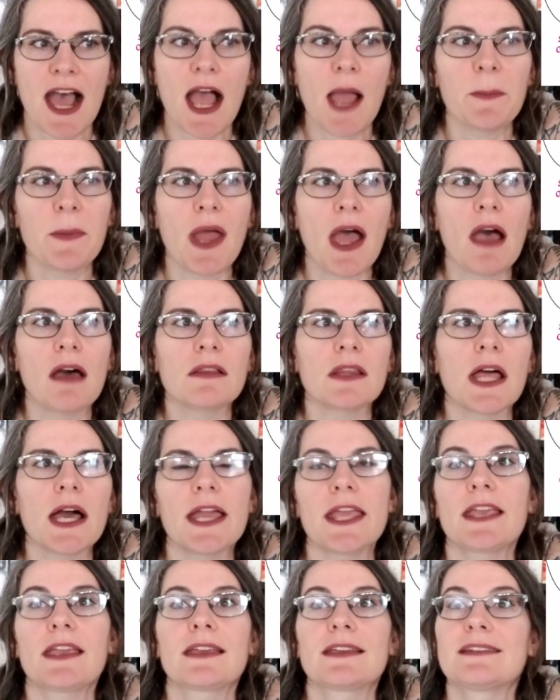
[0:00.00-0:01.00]
I'm not
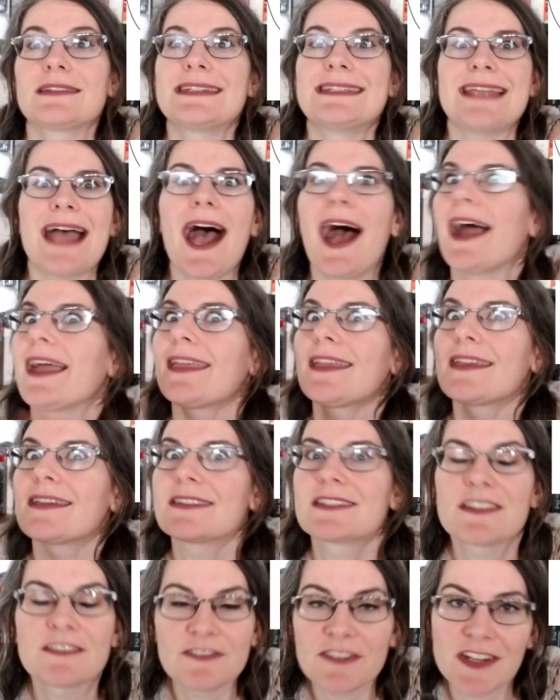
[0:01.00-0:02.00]
like dying
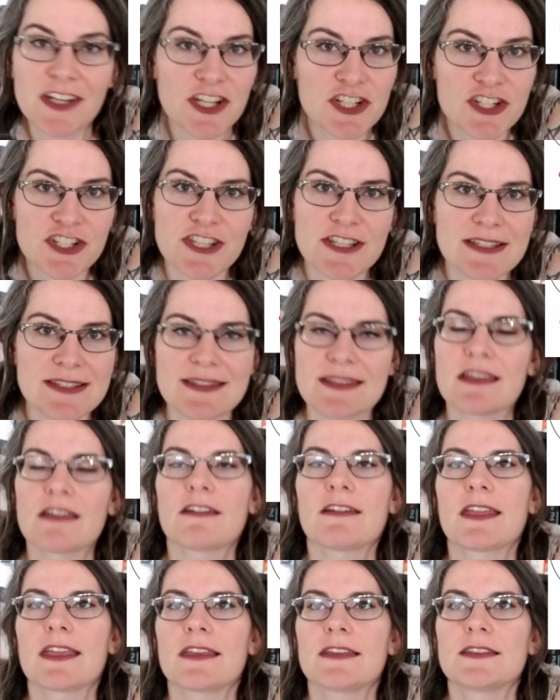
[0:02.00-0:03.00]
to finish the
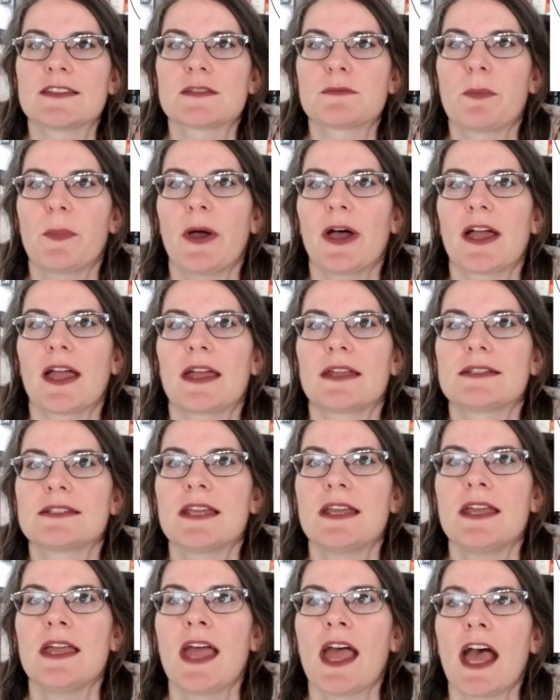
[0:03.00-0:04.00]
series, but
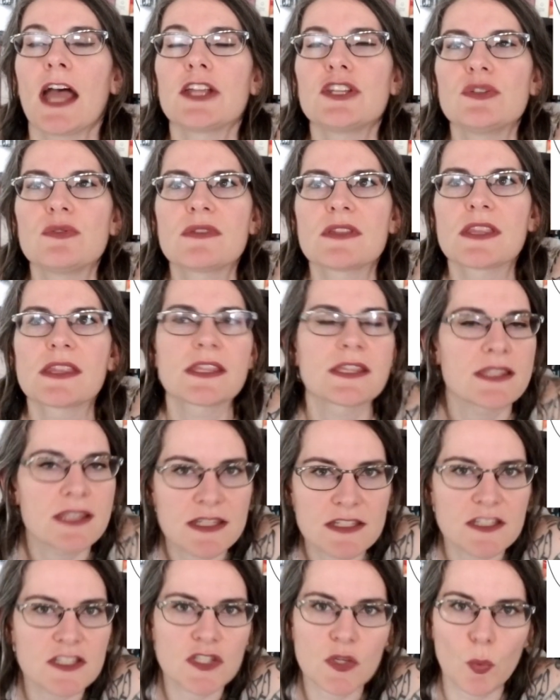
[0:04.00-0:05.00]
I do think that
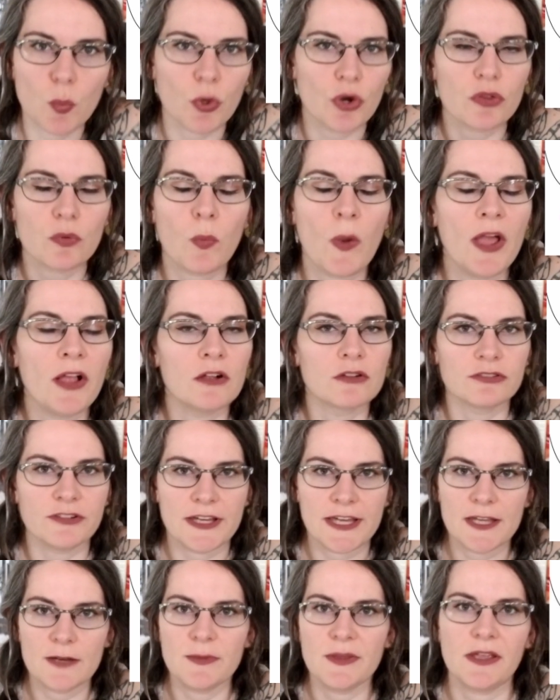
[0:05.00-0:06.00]
this is a worthwhile
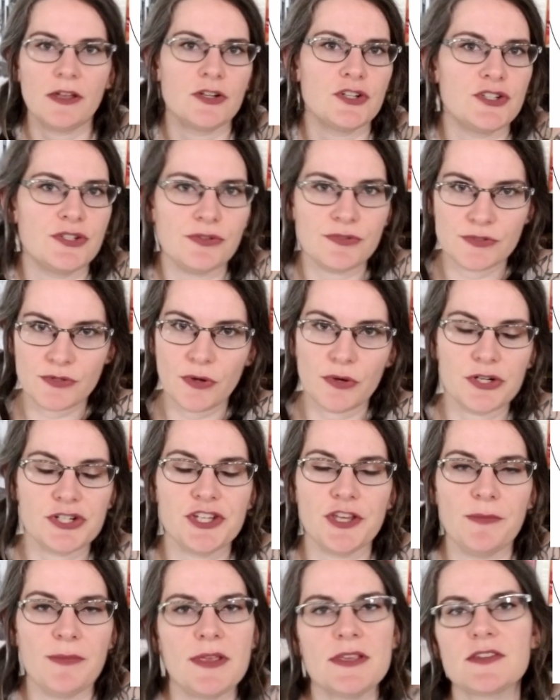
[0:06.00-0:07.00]
read because Shuzo
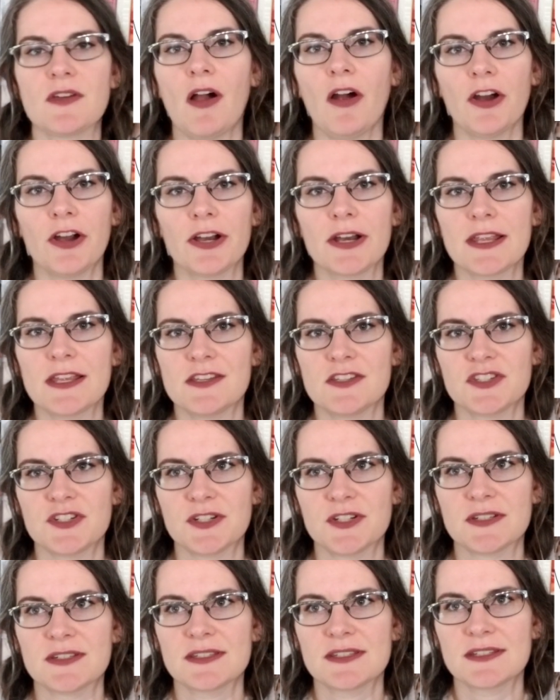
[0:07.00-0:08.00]
Oshimi's art is
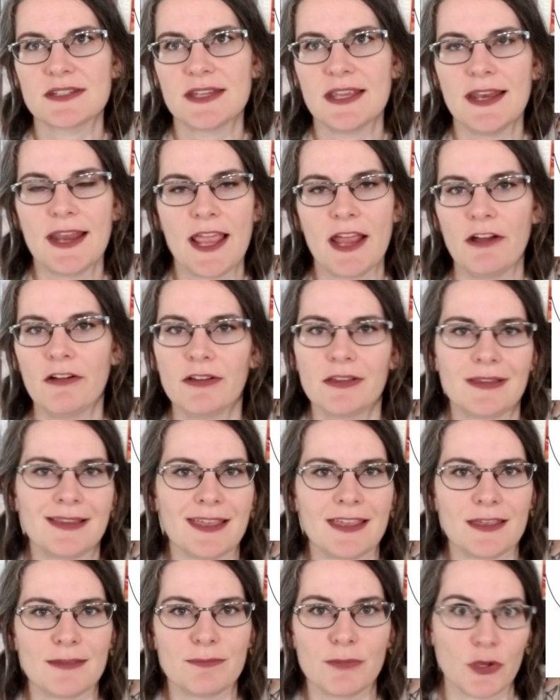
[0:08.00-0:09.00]
just
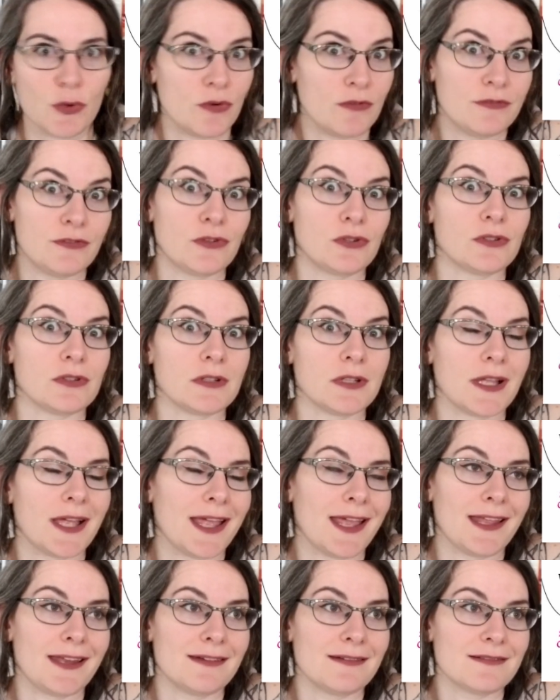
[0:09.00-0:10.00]
inherently beautiful
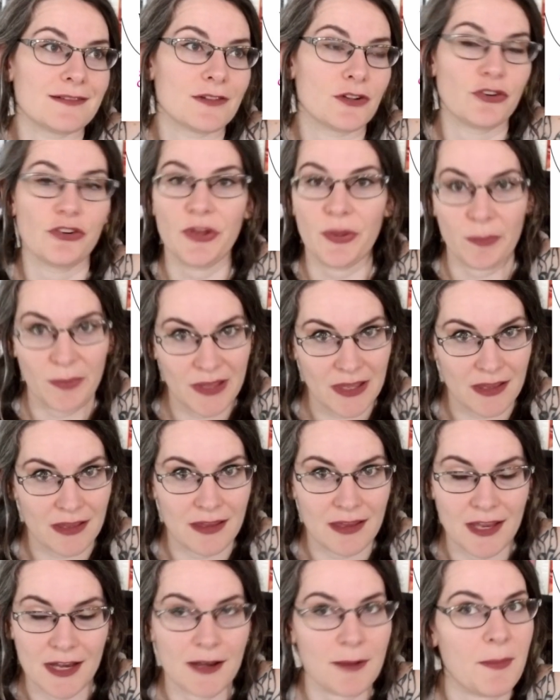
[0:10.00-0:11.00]
and
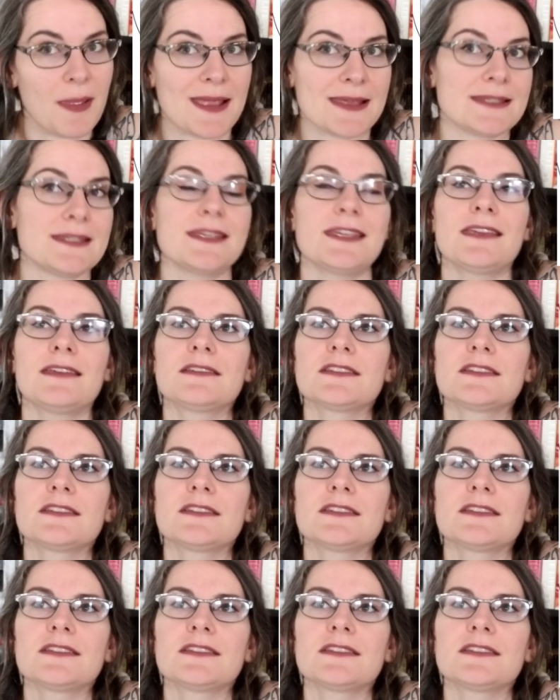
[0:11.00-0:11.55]
creepy and amazing.